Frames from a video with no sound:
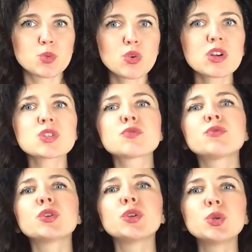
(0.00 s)
words
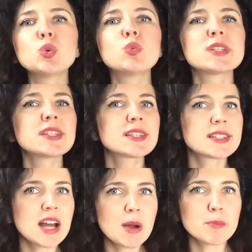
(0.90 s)
for you with
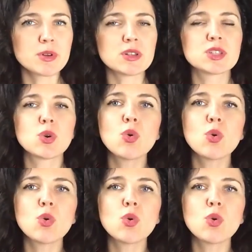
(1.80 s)
examples,